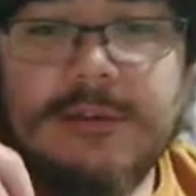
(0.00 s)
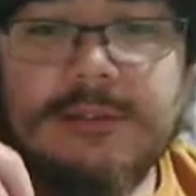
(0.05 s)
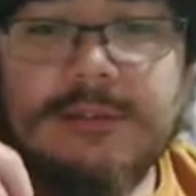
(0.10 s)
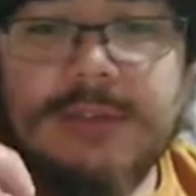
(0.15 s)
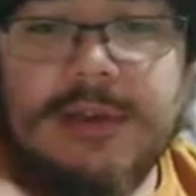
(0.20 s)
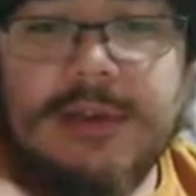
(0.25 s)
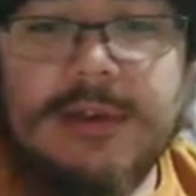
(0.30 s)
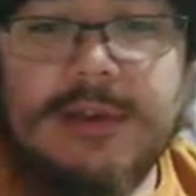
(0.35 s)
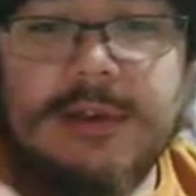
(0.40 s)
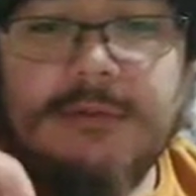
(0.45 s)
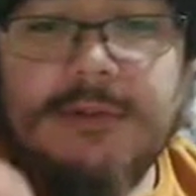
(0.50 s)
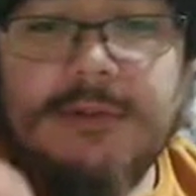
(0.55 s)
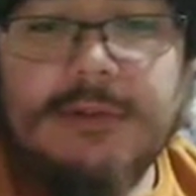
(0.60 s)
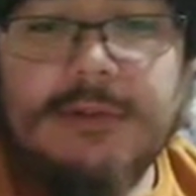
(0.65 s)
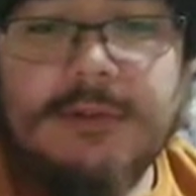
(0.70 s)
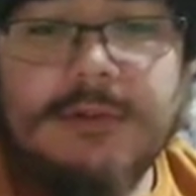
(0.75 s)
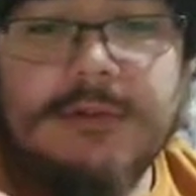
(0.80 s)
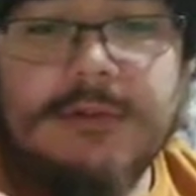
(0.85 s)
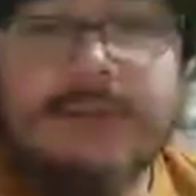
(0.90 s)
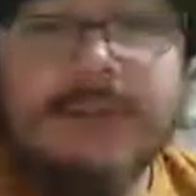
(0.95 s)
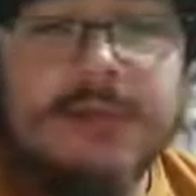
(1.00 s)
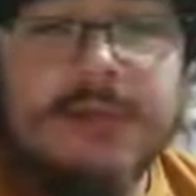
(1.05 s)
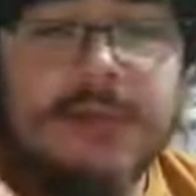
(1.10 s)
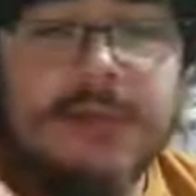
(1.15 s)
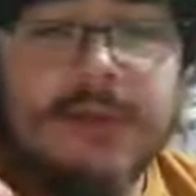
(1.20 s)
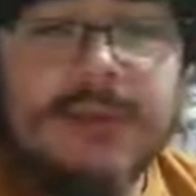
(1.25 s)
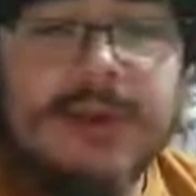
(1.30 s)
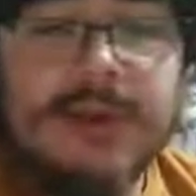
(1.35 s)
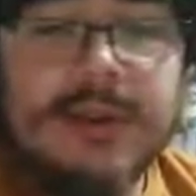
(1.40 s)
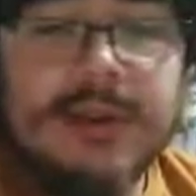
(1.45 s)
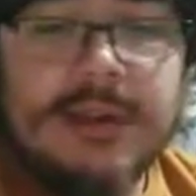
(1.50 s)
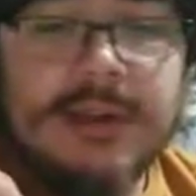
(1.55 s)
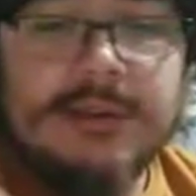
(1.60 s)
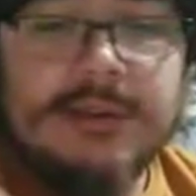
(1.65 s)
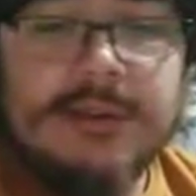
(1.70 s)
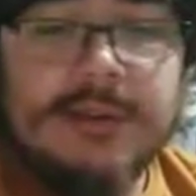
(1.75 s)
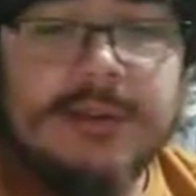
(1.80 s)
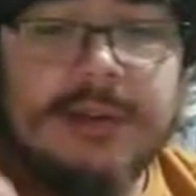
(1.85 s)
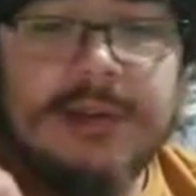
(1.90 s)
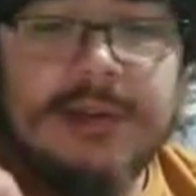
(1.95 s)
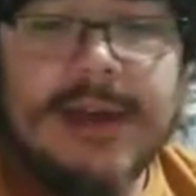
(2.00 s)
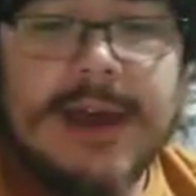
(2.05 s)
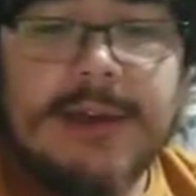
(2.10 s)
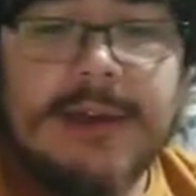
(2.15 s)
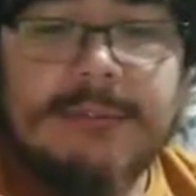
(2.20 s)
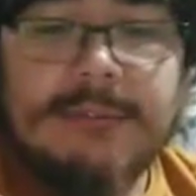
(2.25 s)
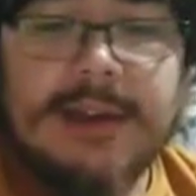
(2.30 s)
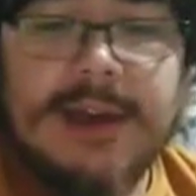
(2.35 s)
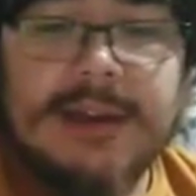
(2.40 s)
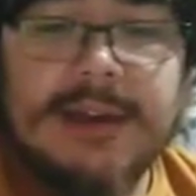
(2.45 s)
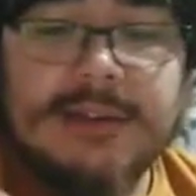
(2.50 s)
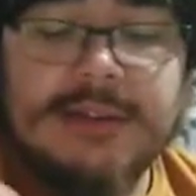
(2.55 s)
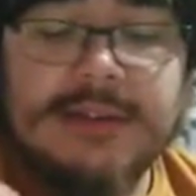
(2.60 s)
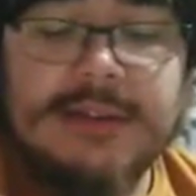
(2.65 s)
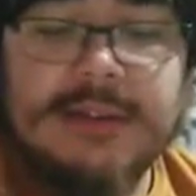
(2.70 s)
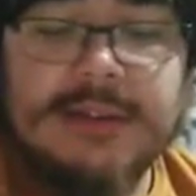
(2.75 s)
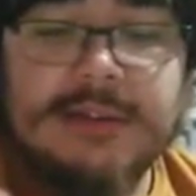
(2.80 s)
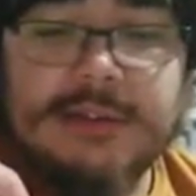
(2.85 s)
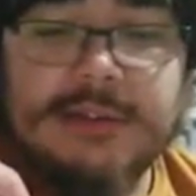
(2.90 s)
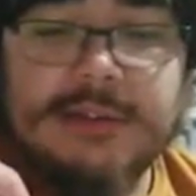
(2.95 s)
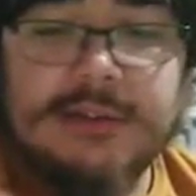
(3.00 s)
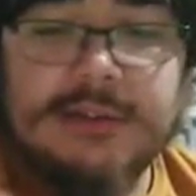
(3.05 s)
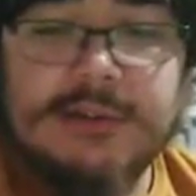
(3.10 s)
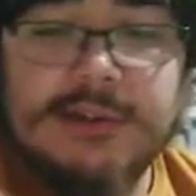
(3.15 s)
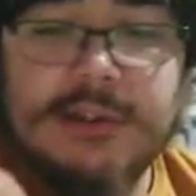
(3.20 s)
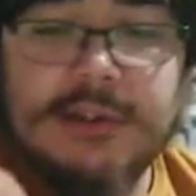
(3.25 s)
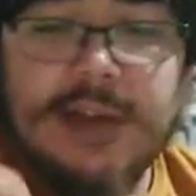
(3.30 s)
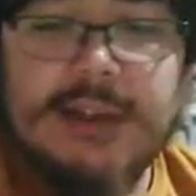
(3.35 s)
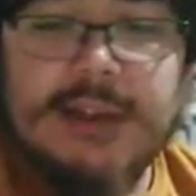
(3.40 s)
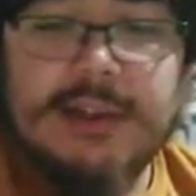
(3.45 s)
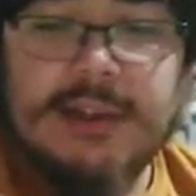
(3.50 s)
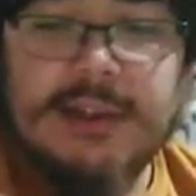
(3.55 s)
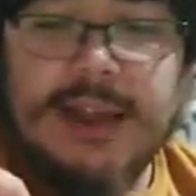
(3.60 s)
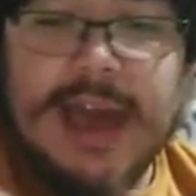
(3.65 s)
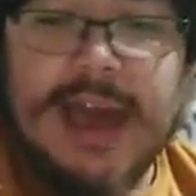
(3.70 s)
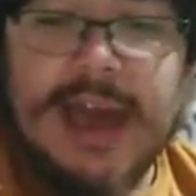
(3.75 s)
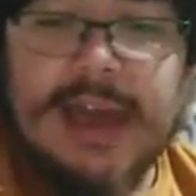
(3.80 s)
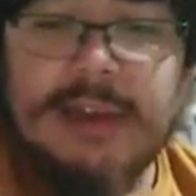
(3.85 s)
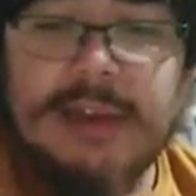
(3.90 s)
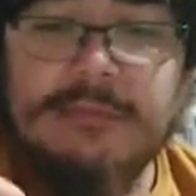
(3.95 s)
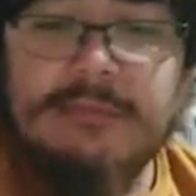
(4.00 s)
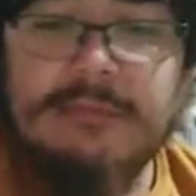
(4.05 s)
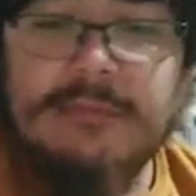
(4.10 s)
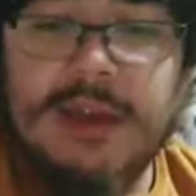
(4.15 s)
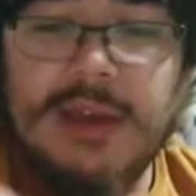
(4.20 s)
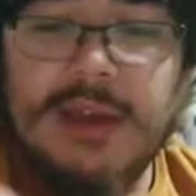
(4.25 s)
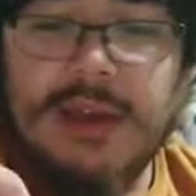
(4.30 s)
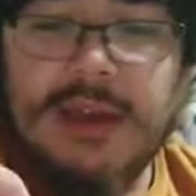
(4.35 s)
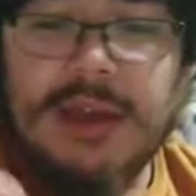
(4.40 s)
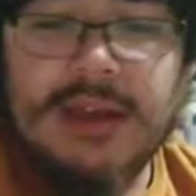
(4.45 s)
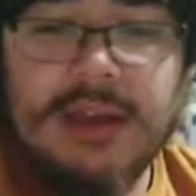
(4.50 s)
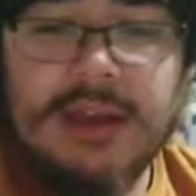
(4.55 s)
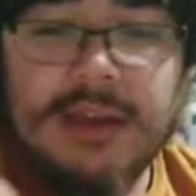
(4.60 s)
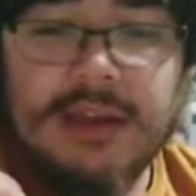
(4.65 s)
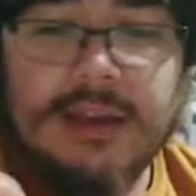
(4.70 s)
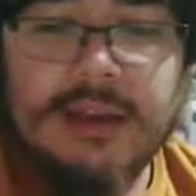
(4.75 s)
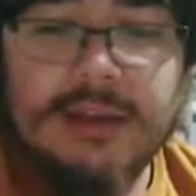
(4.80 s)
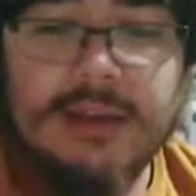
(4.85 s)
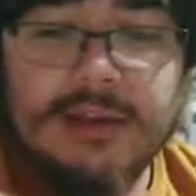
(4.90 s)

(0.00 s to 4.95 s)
be real cool, but it turned out my teacher hated anime.